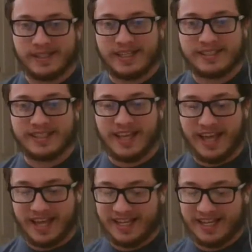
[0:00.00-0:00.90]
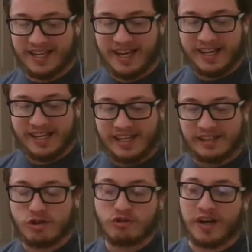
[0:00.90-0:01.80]
business and he
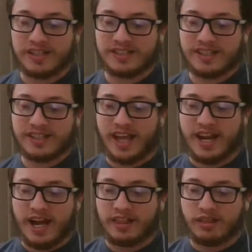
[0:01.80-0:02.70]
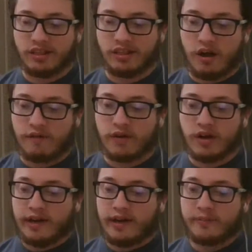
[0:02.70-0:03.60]
gets wrestling, and I
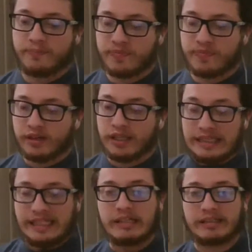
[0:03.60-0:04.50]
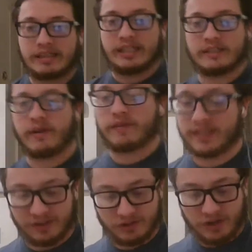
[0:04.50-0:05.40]
love the little things
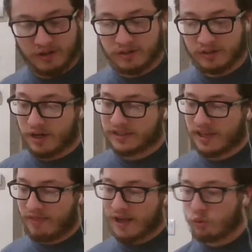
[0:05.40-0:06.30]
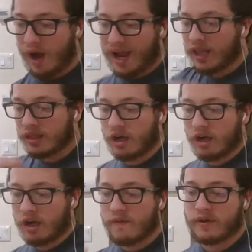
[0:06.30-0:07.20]
Velveteen does, and that's why I
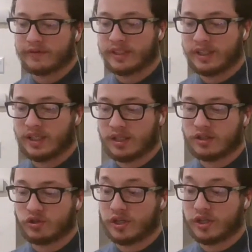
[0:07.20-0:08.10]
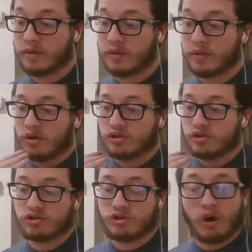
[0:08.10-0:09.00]
love Velveteen Dream
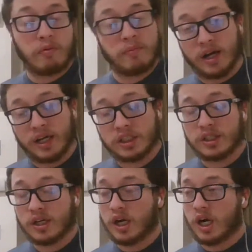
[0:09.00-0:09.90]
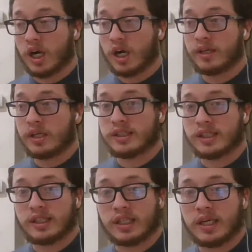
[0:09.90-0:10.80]
so much. He
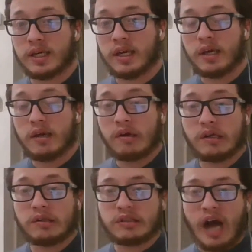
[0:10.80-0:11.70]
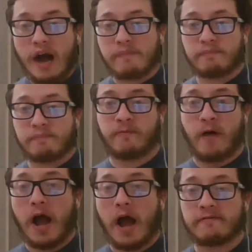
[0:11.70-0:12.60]
is easily top
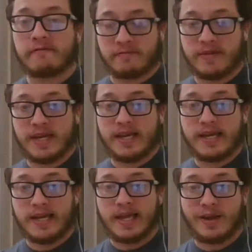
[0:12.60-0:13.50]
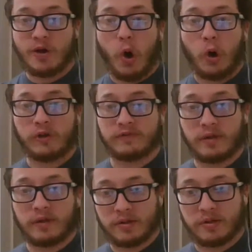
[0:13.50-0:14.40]
5 for me in all
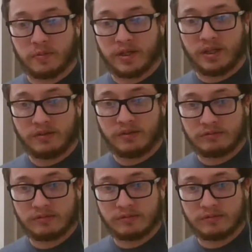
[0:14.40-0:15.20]
of WWE.